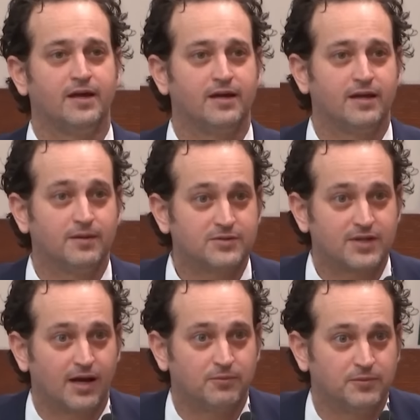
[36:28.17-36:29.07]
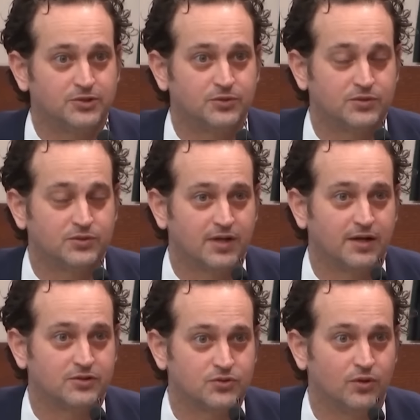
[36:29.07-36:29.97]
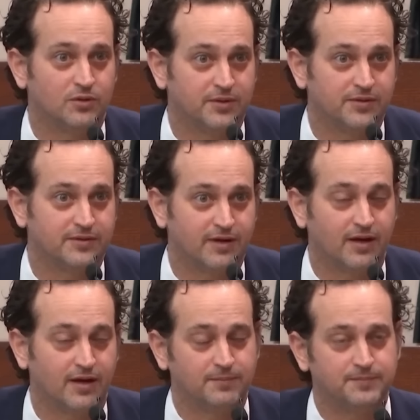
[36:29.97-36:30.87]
Again, Ms. Cappleman, she was not extorting me at the time.